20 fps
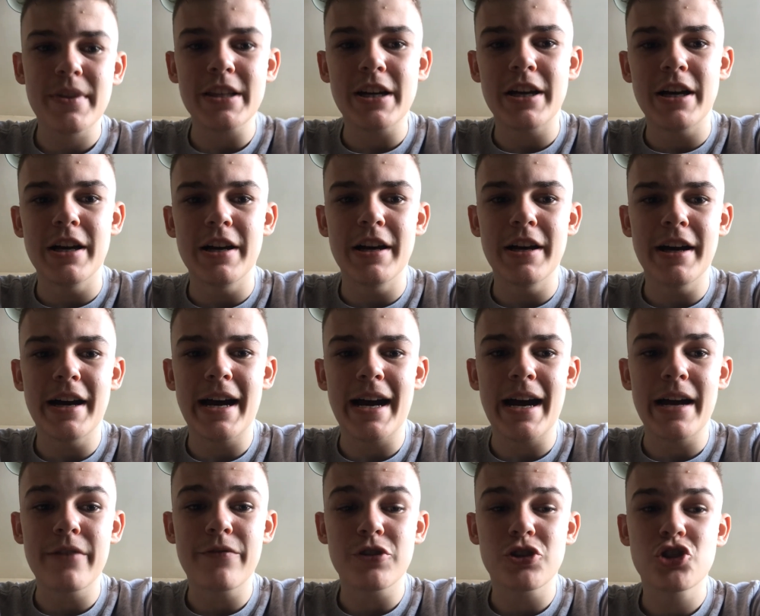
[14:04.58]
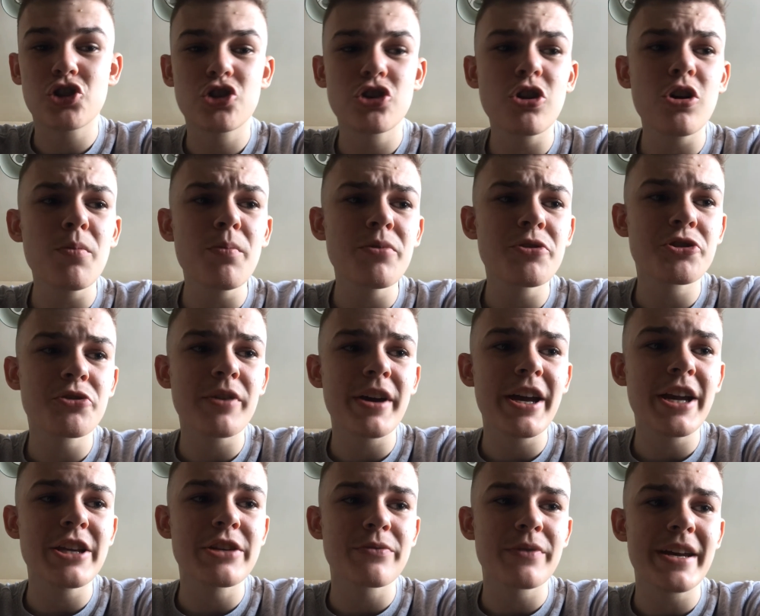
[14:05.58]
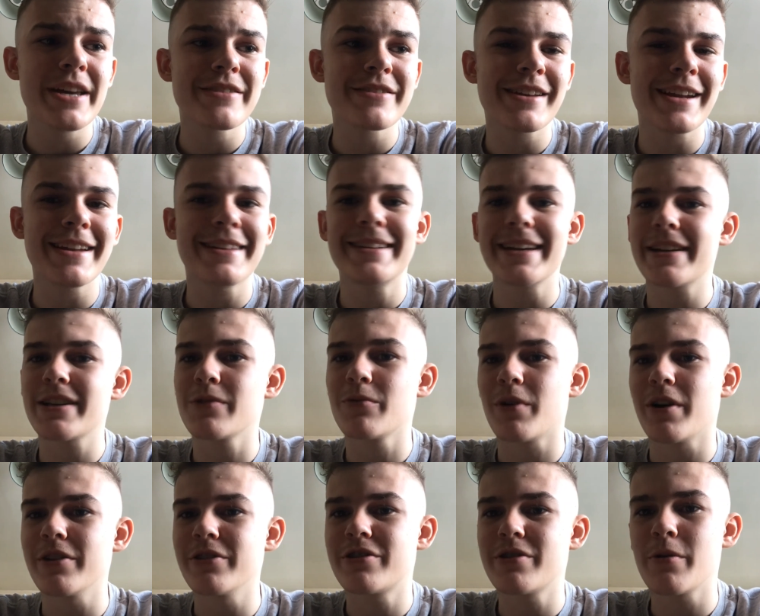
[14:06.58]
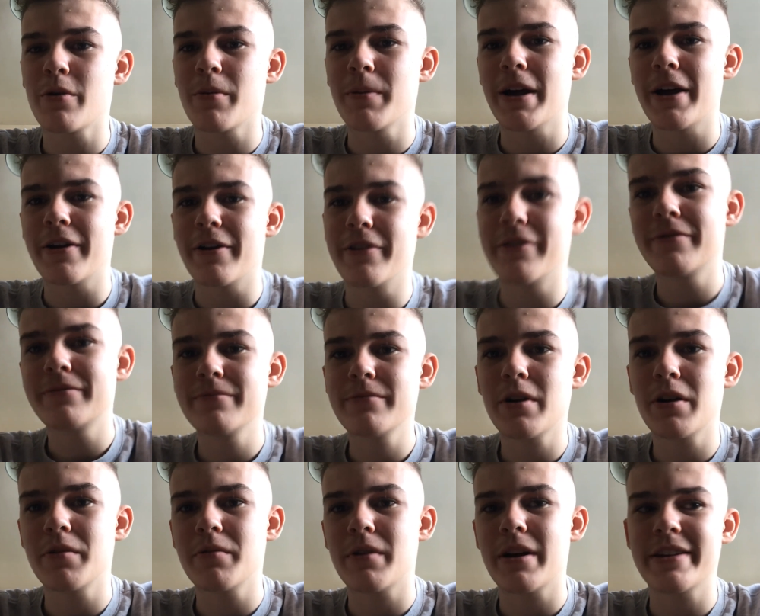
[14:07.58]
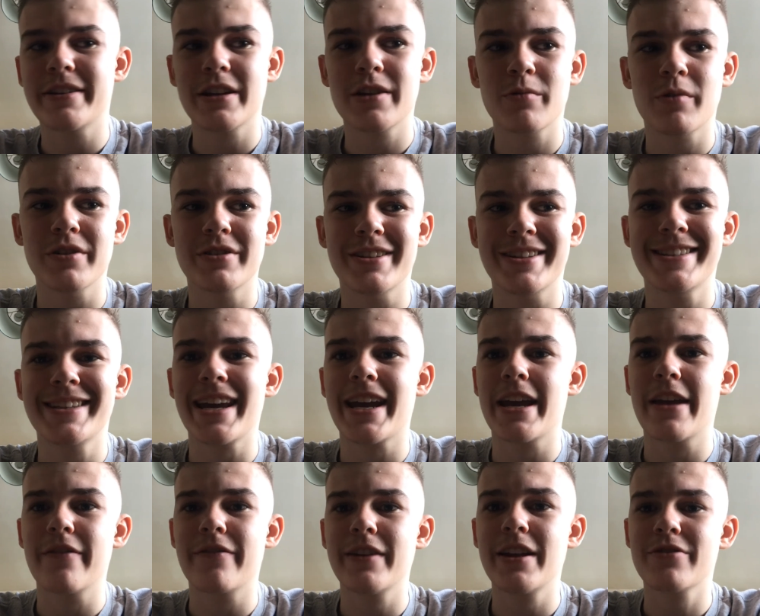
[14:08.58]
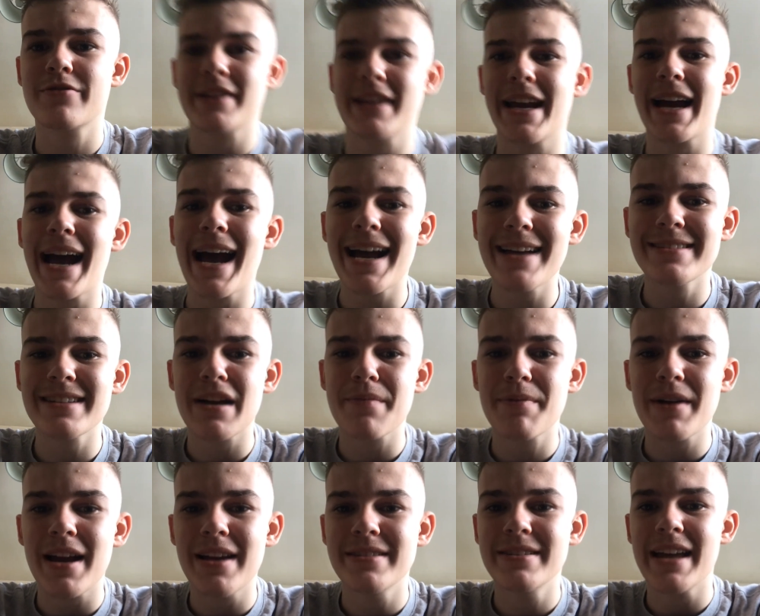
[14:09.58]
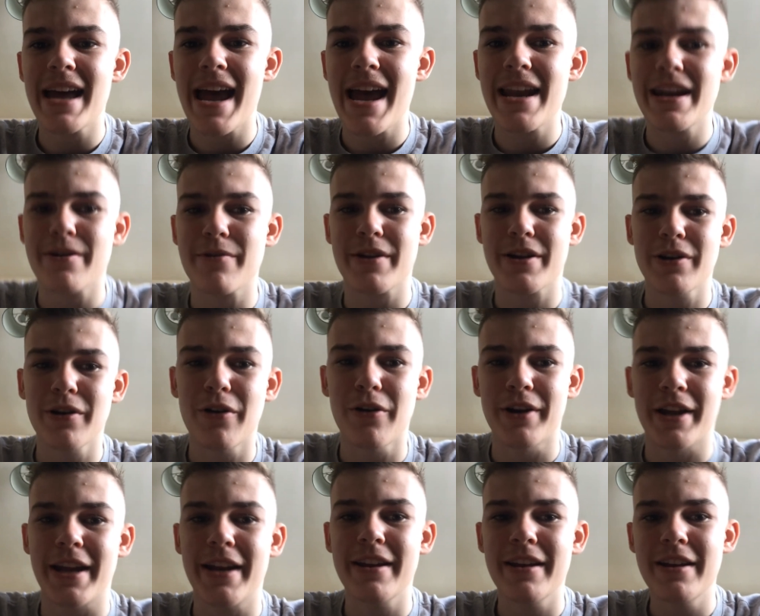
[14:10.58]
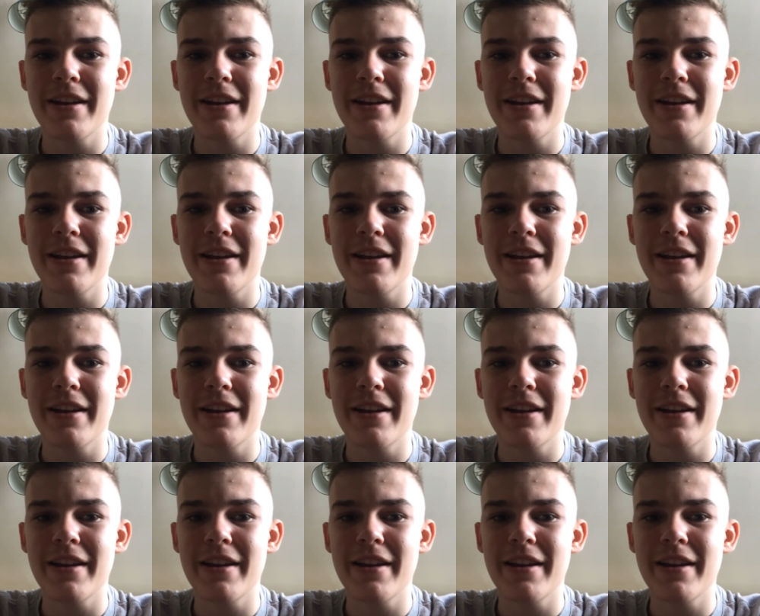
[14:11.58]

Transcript: and for some strange reason it didn't want to upload. Well, it didn't want to save. Literally, as I pressed end recording,